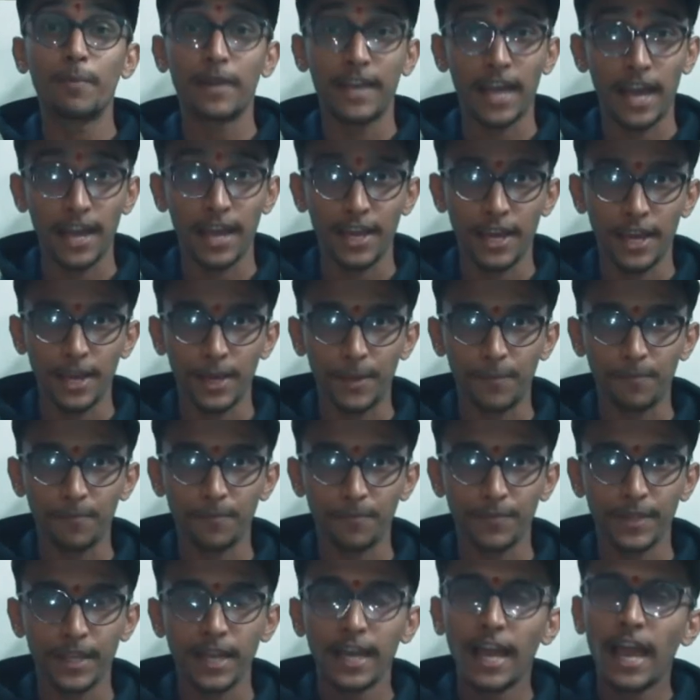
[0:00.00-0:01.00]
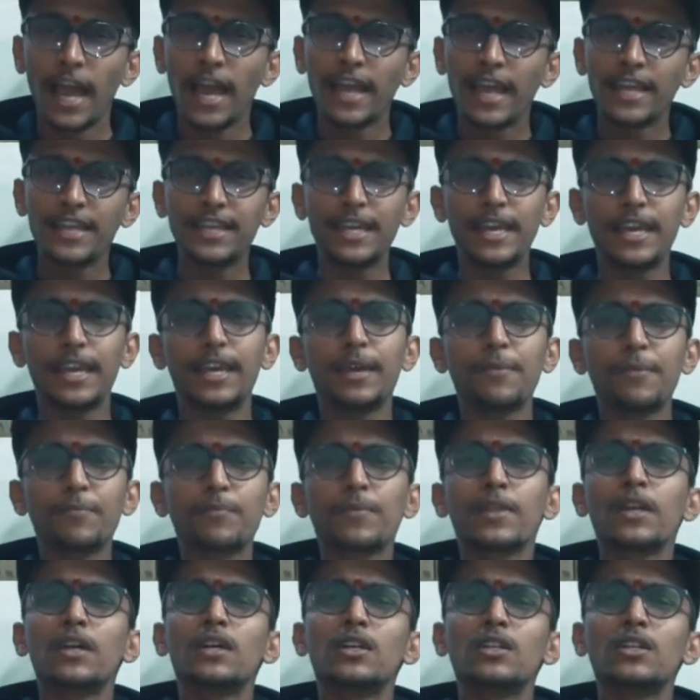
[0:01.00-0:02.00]
and costlier,
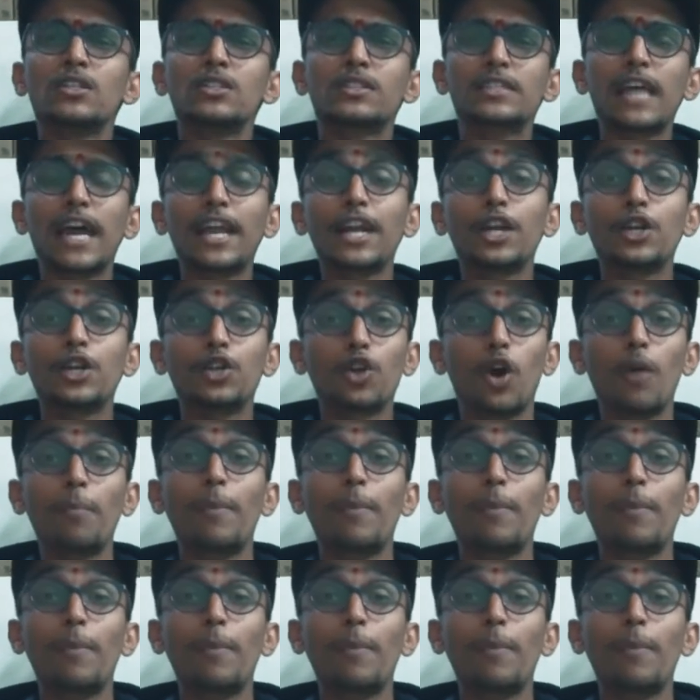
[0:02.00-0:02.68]
and are suitable